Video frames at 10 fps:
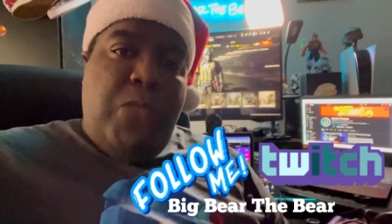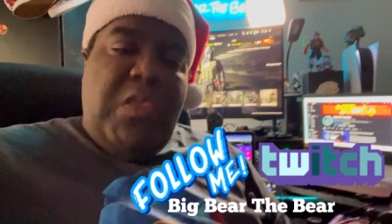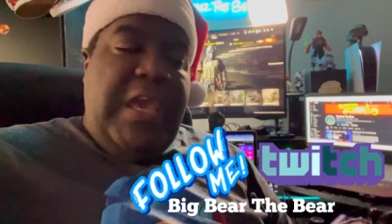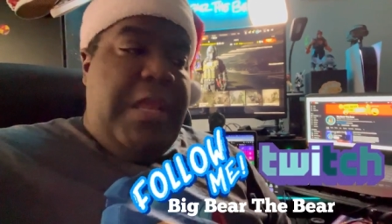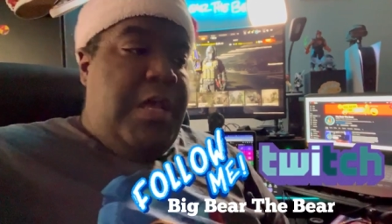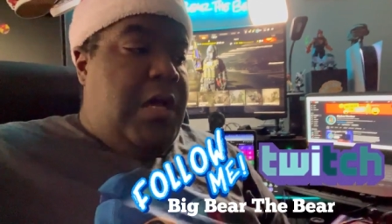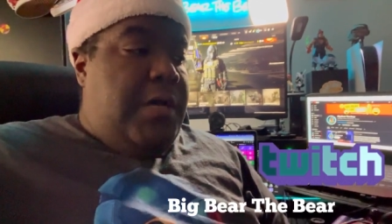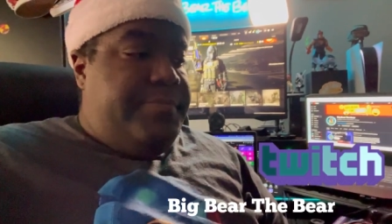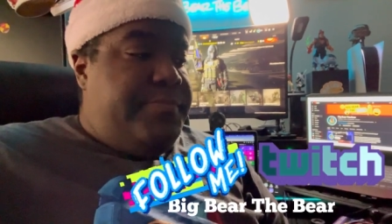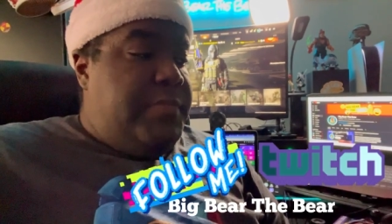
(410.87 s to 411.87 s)
And,
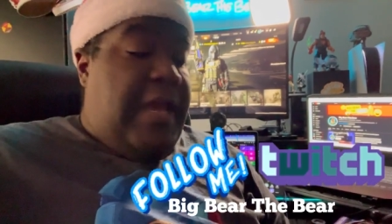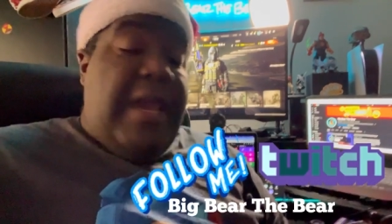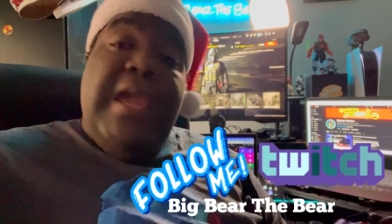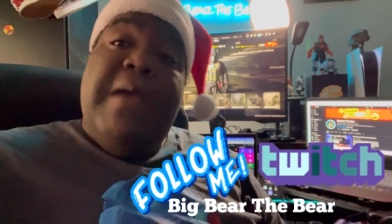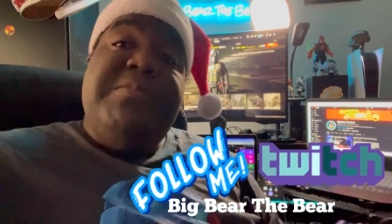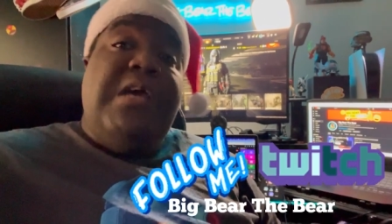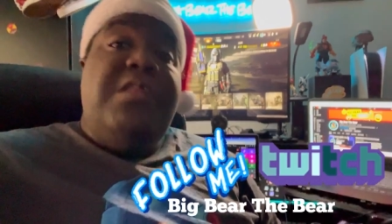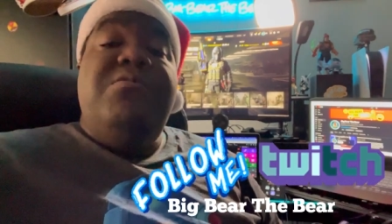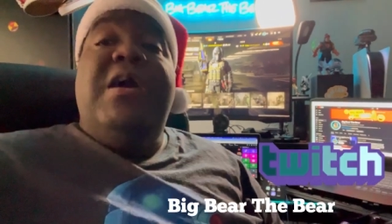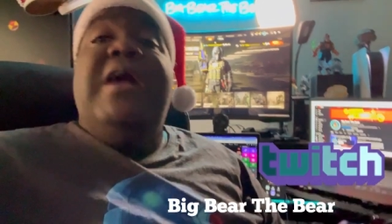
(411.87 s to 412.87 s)
hey, I'm telling
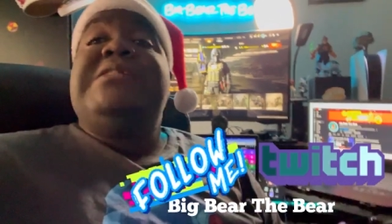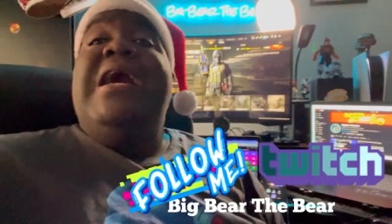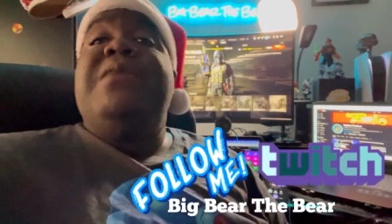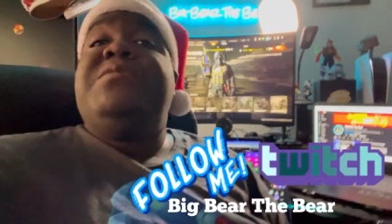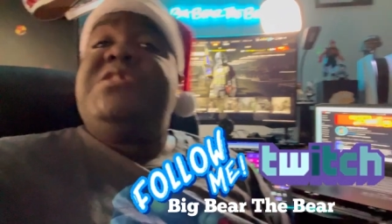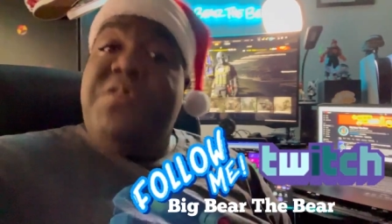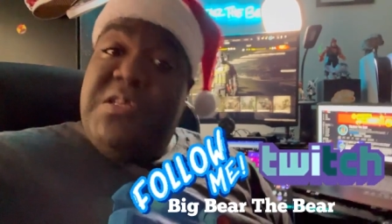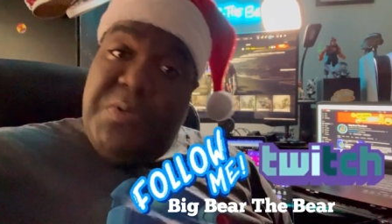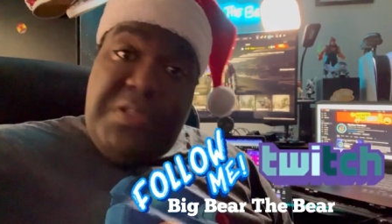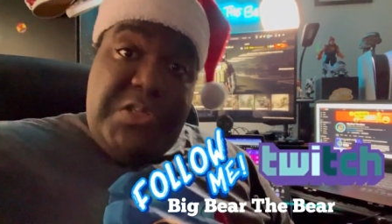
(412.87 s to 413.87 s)
you guys, I am
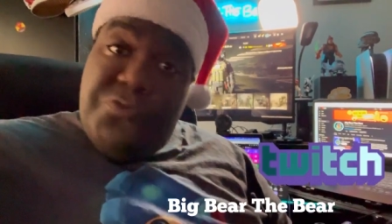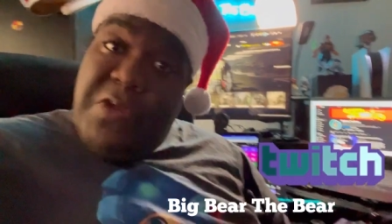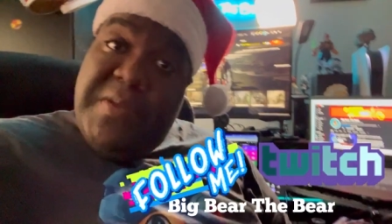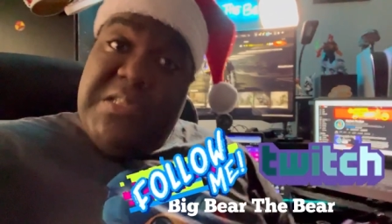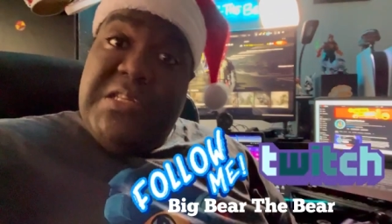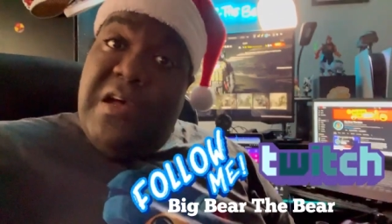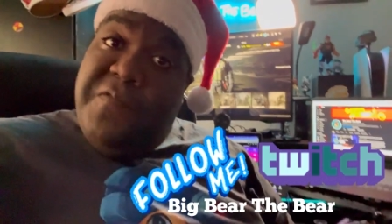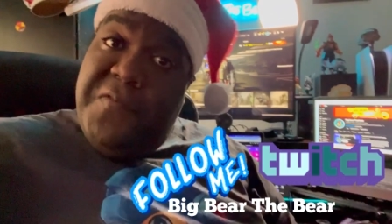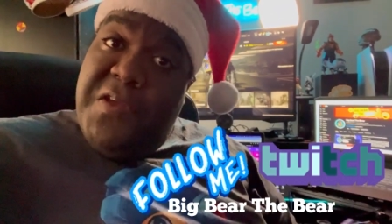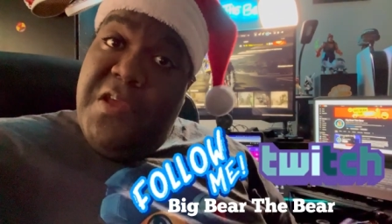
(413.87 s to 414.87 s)
serious with this streaming
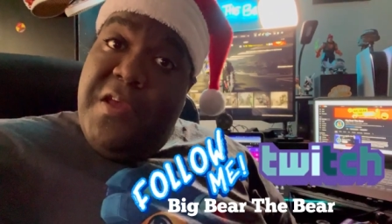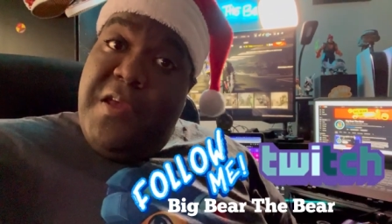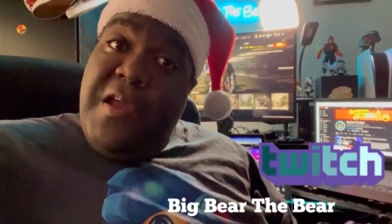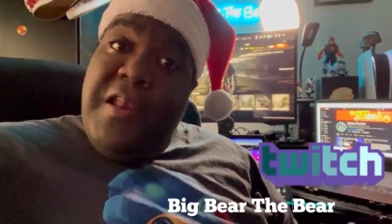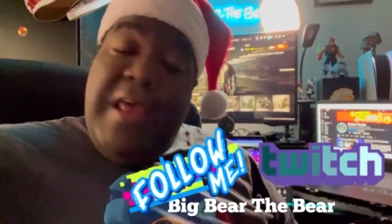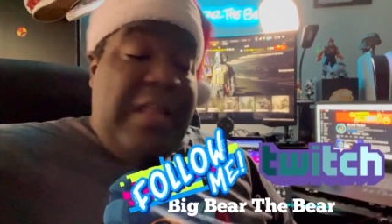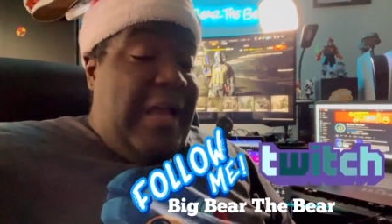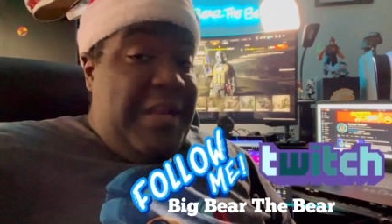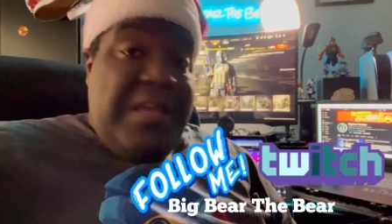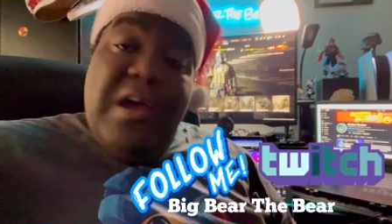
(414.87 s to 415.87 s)
stuff. Now, a
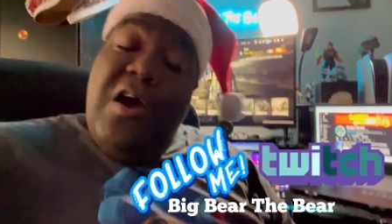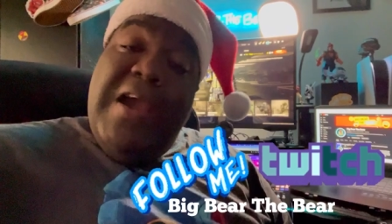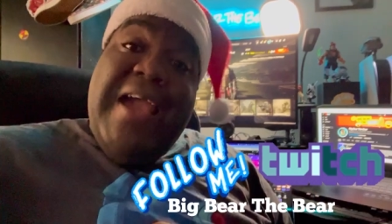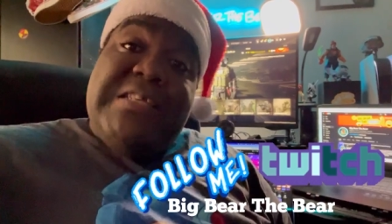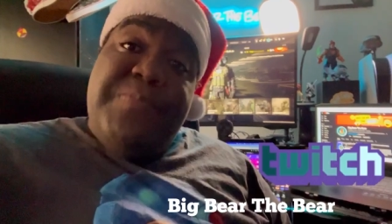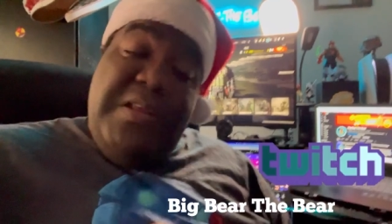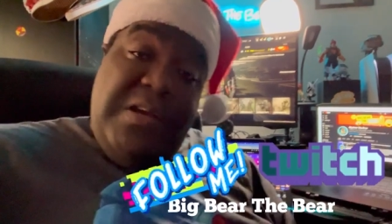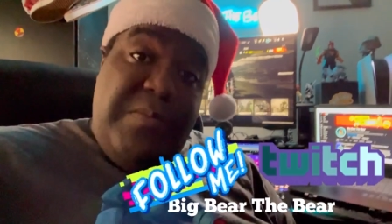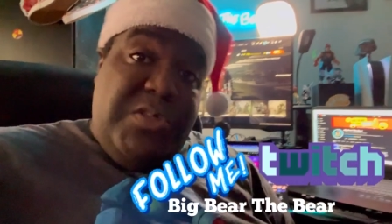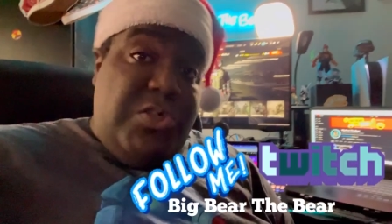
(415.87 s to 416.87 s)
lot of y'all asked me to
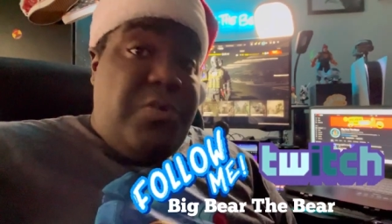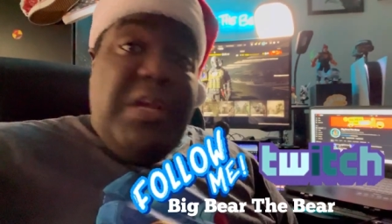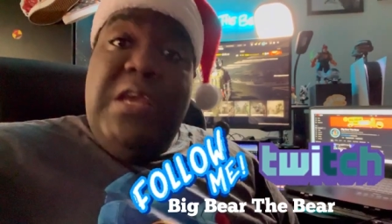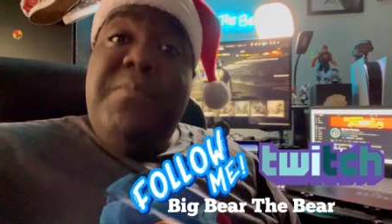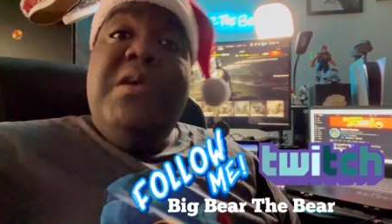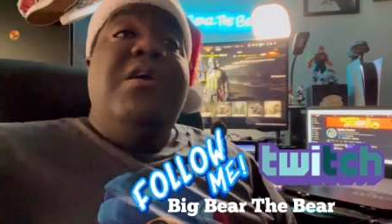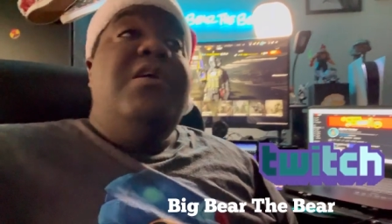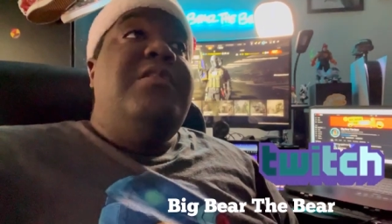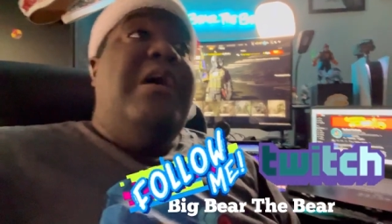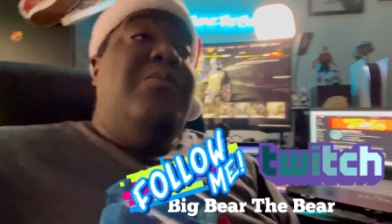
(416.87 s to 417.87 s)
come stream.
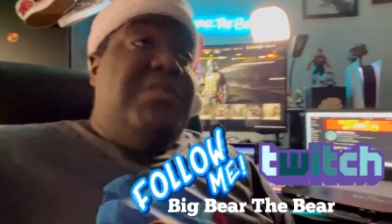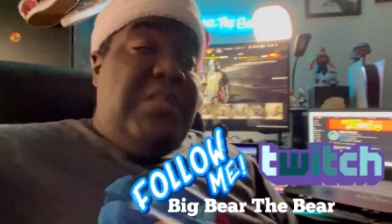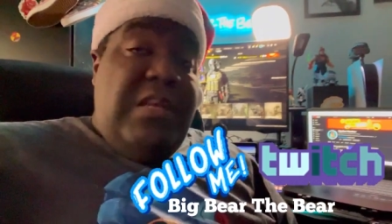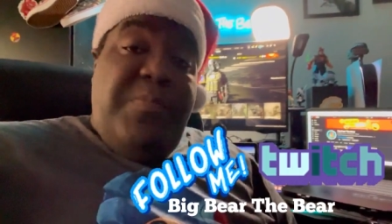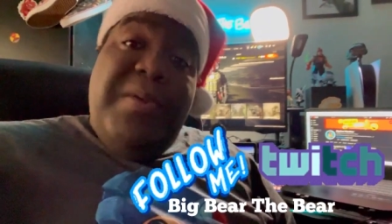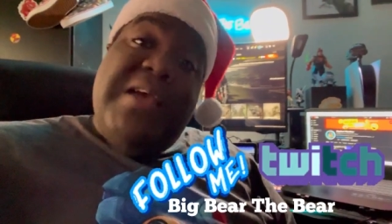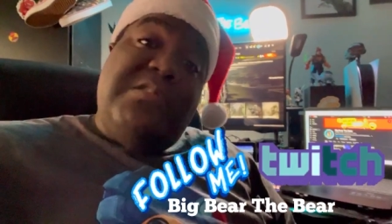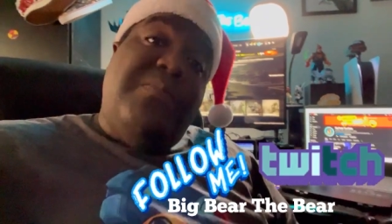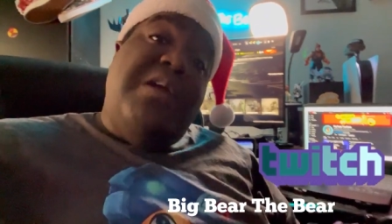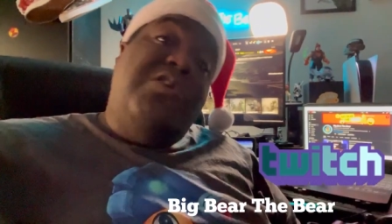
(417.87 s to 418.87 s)
That was in the past
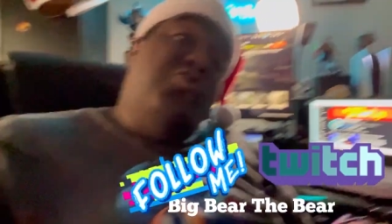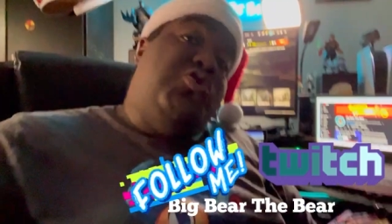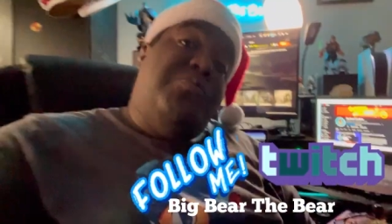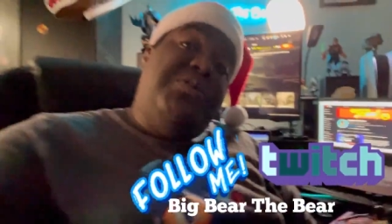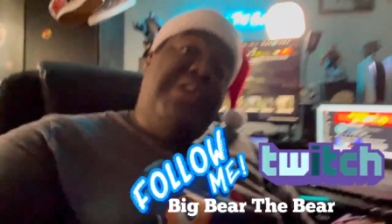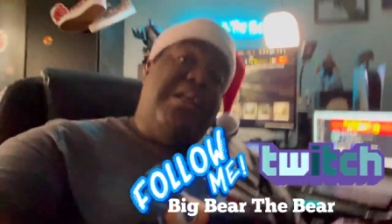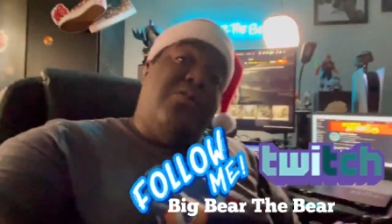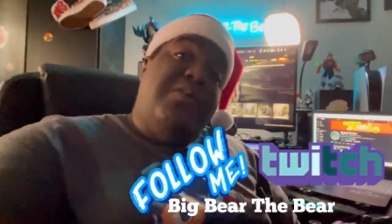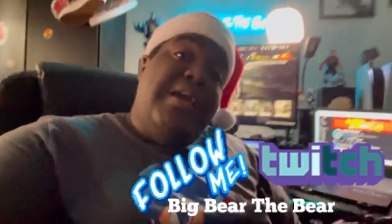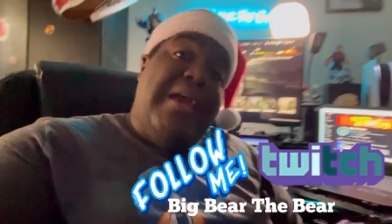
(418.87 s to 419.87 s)
on my YouTube channel.